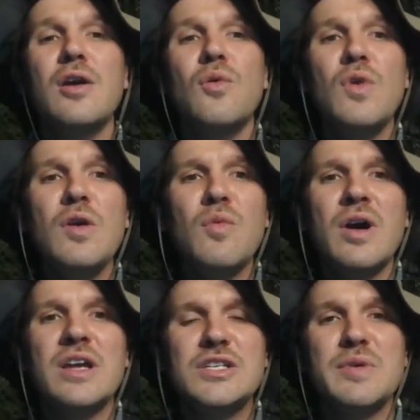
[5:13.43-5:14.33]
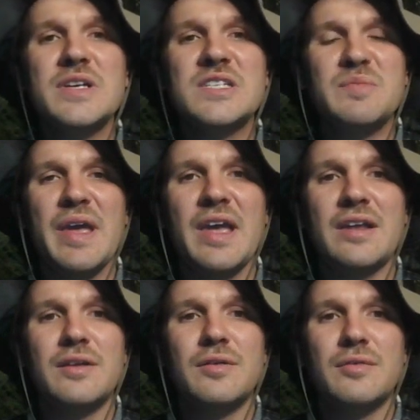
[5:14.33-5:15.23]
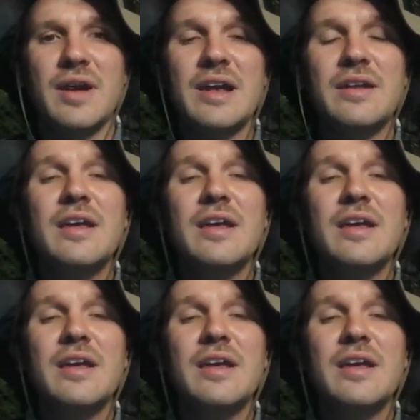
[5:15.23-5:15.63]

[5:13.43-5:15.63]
We wanted to expand, right?